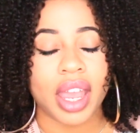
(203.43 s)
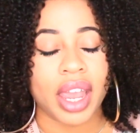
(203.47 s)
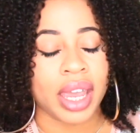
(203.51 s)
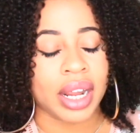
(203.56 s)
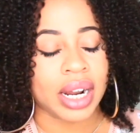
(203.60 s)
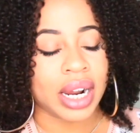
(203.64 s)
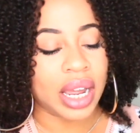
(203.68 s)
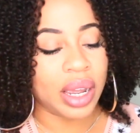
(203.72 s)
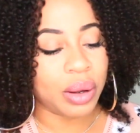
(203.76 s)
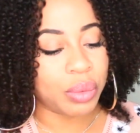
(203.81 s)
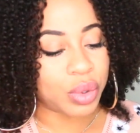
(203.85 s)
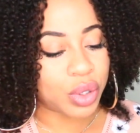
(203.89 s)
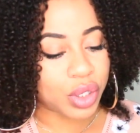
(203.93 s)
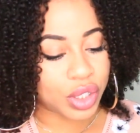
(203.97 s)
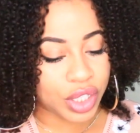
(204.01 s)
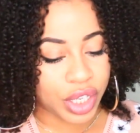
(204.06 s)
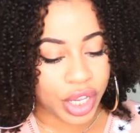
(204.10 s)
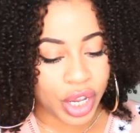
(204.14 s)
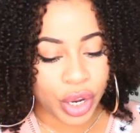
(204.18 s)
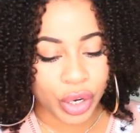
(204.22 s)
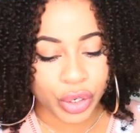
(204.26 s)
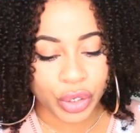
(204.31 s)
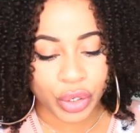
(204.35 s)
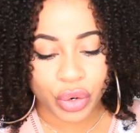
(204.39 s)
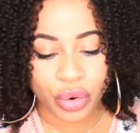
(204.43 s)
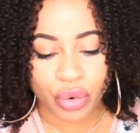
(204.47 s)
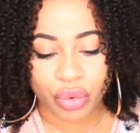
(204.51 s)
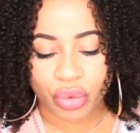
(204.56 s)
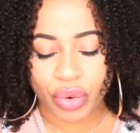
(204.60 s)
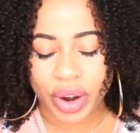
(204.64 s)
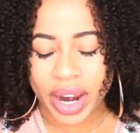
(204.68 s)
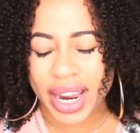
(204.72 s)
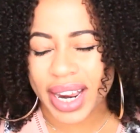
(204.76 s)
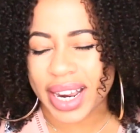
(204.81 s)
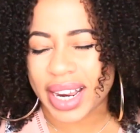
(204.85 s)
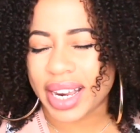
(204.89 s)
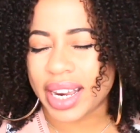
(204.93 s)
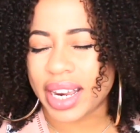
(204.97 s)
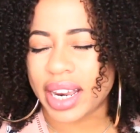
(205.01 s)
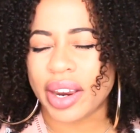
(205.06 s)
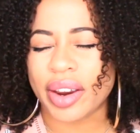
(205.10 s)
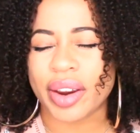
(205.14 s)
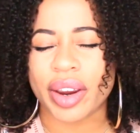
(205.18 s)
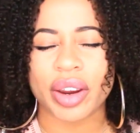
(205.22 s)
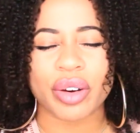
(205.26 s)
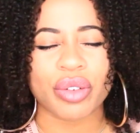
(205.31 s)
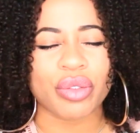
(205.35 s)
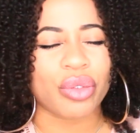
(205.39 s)
and I will tell you right
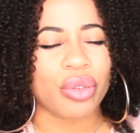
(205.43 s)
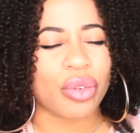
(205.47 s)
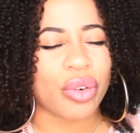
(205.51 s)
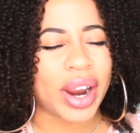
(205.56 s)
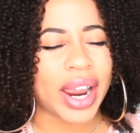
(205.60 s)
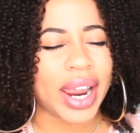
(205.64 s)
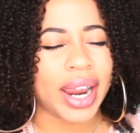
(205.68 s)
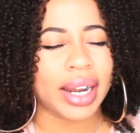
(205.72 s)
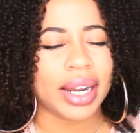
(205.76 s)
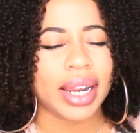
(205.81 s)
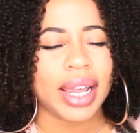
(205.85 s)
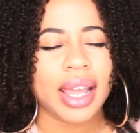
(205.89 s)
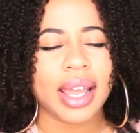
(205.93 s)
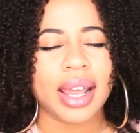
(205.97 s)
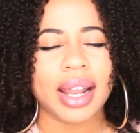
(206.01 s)
here and right